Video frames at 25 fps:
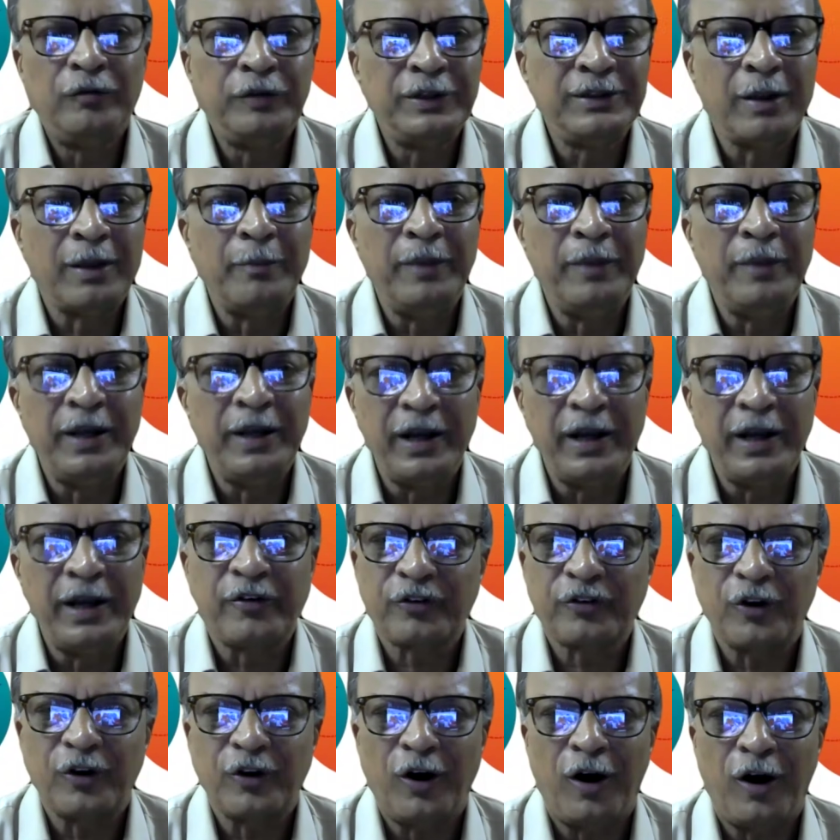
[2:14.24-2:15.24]
with the
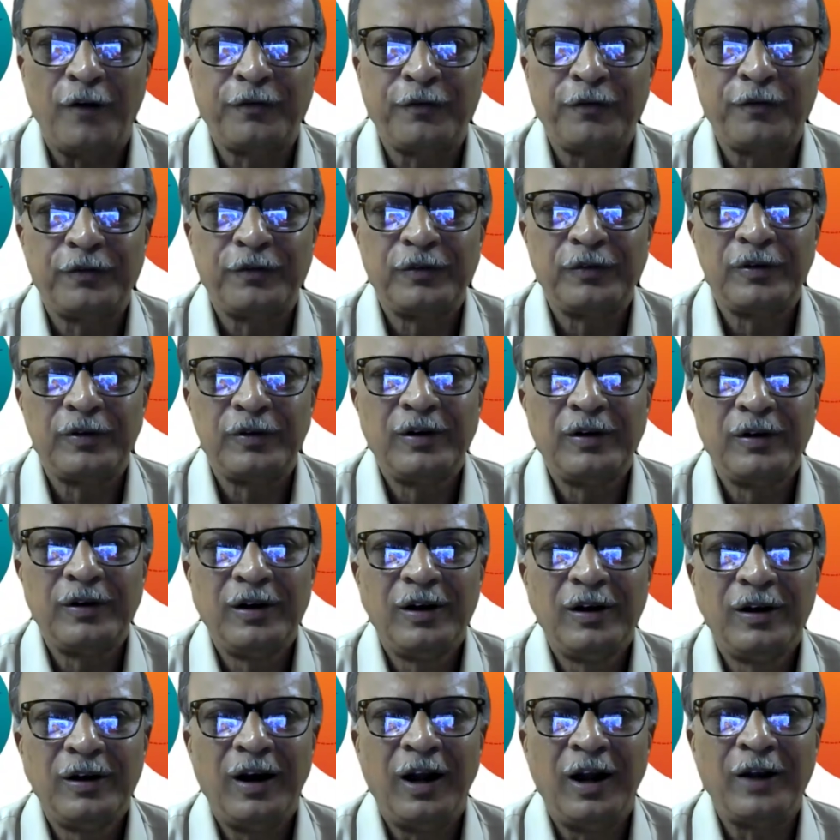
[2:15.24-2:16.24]
minutes of
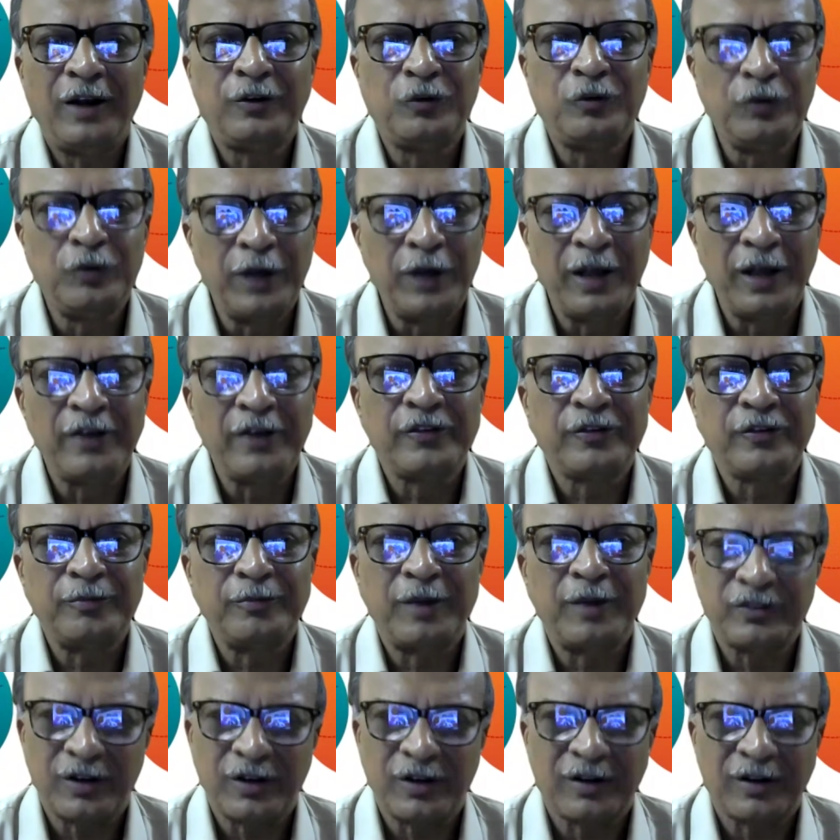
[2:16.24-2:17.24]
today's
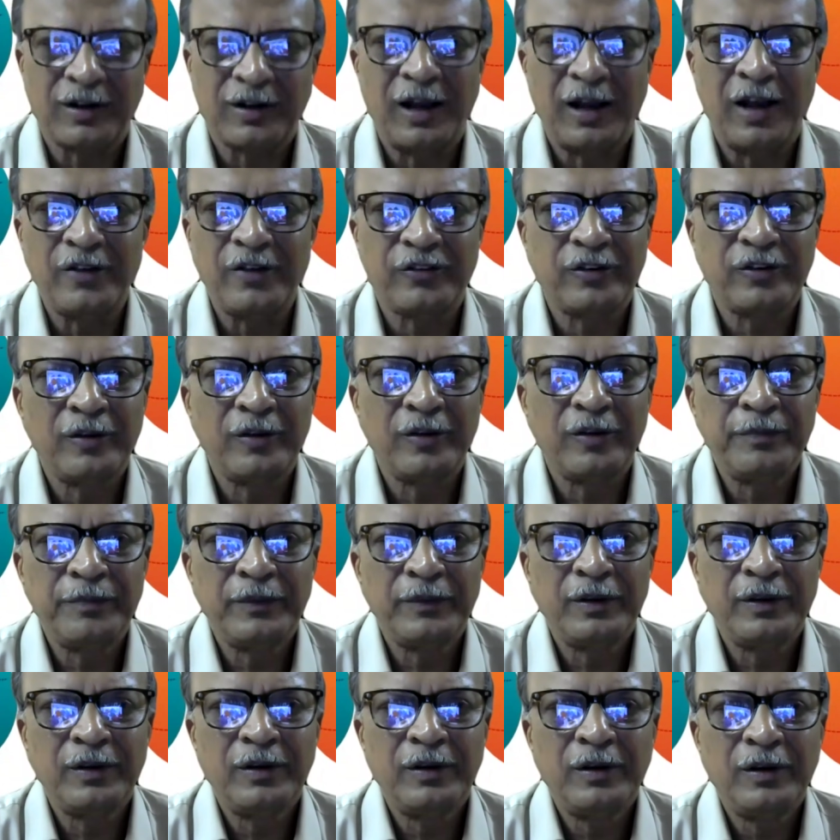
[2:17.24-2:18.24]
masterclass,
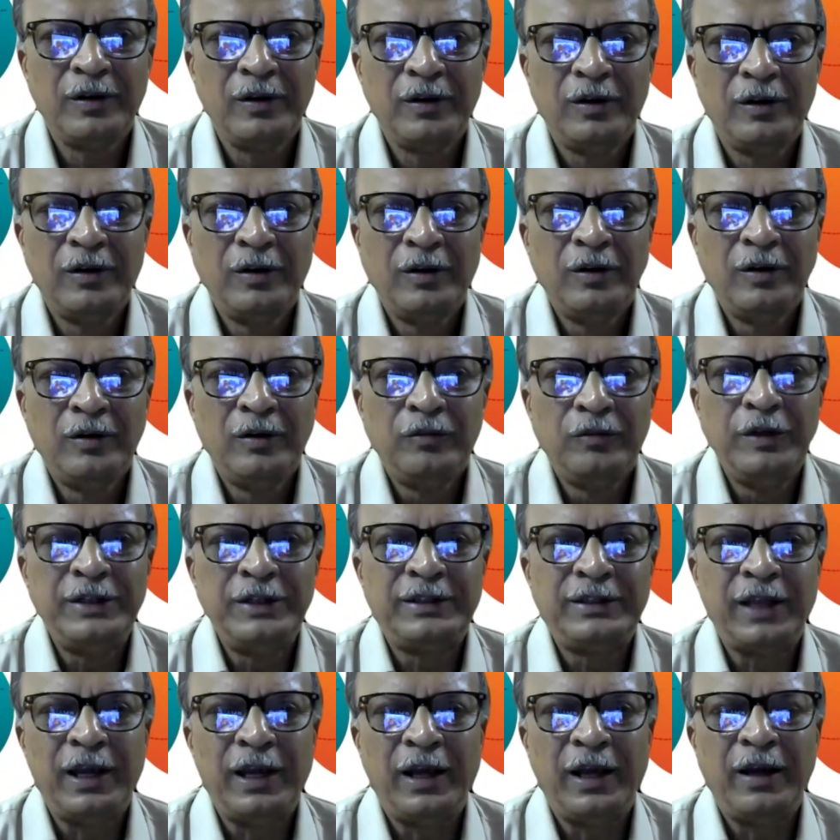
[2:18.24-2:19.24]

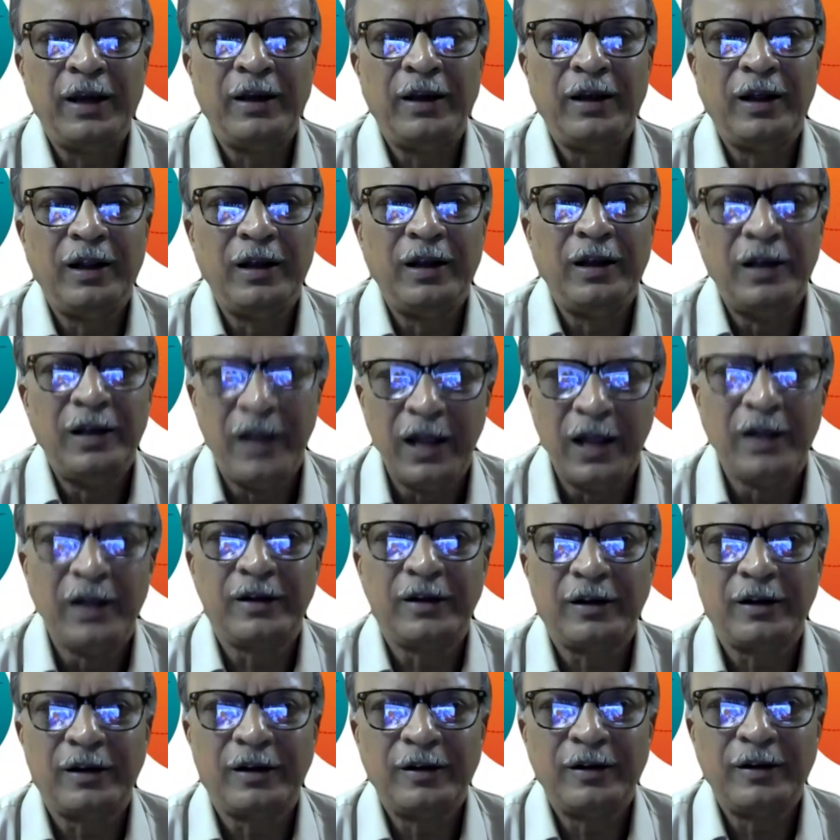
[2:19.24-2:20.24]
with a
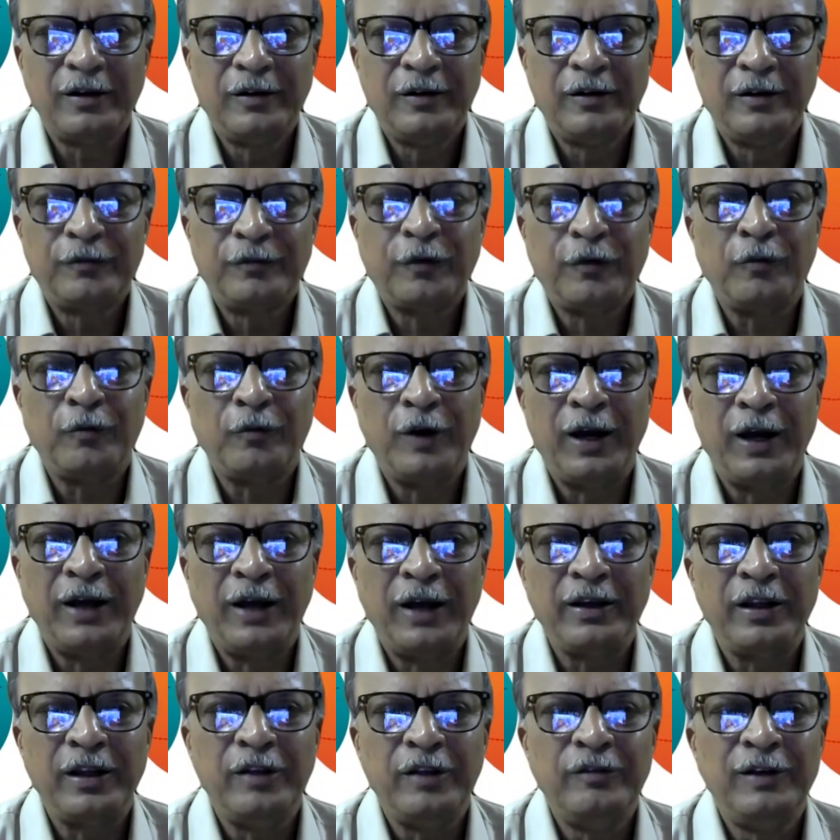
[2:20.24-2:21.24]
link from
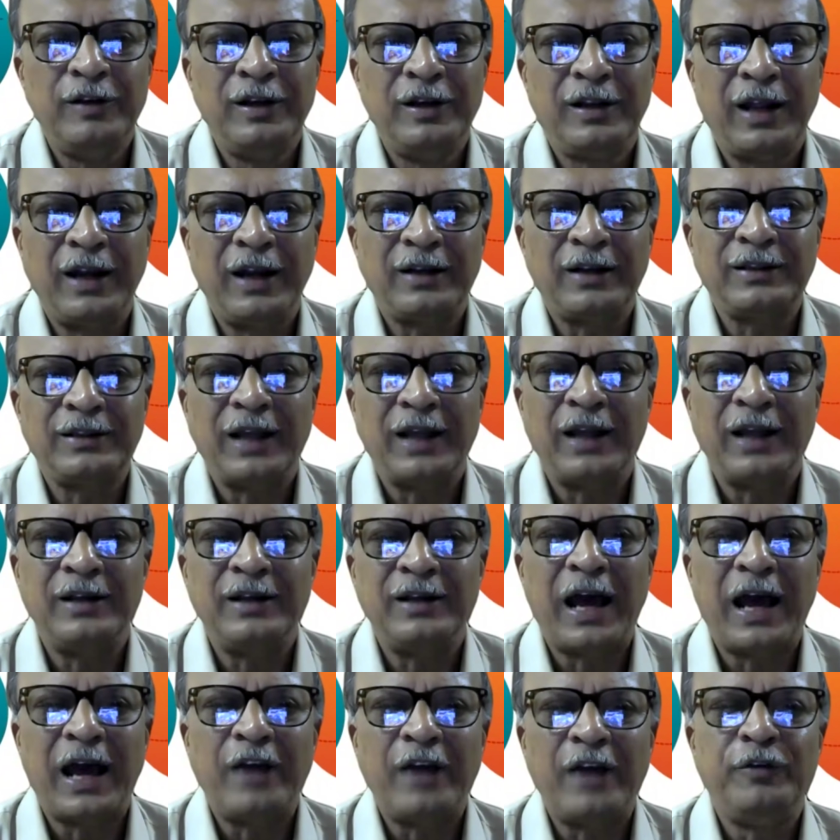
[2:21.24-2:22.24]
where you will get the
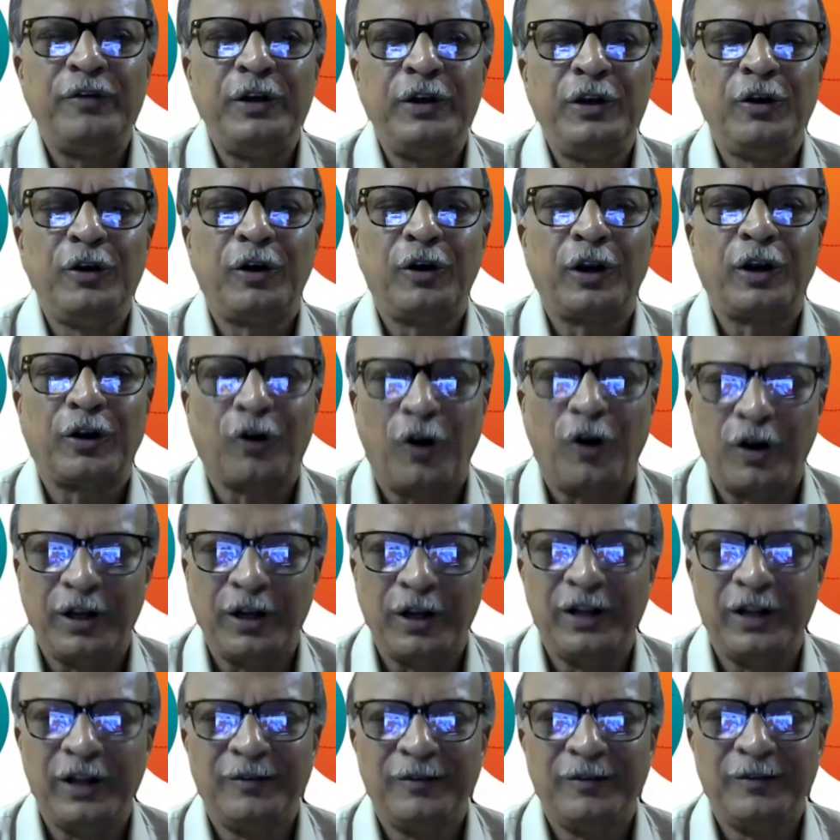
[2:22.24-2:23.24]
entire video
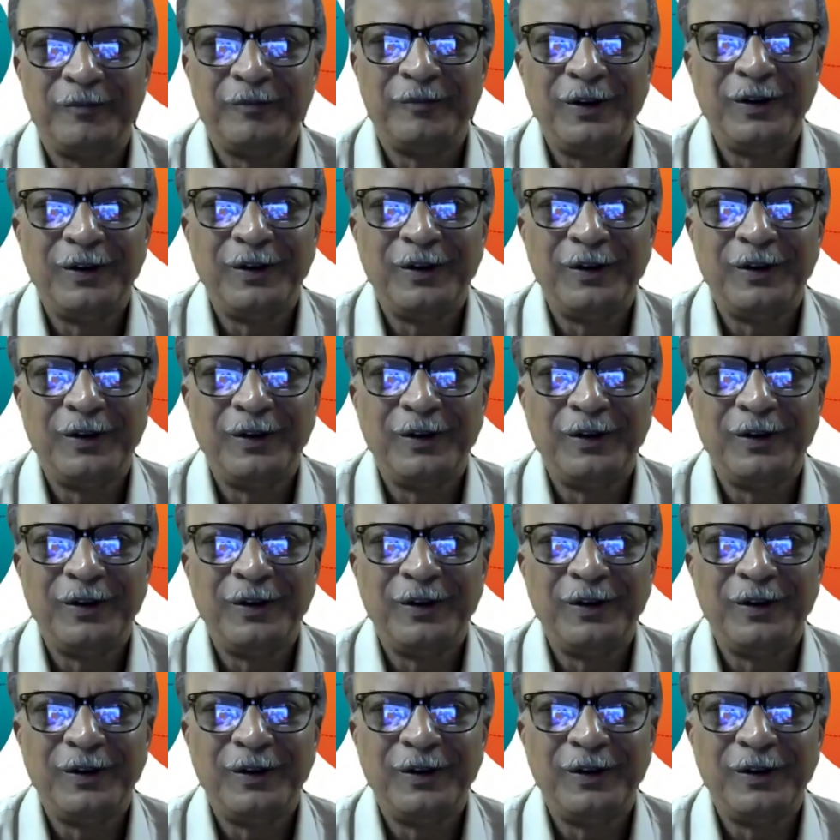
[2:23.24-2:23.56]
recording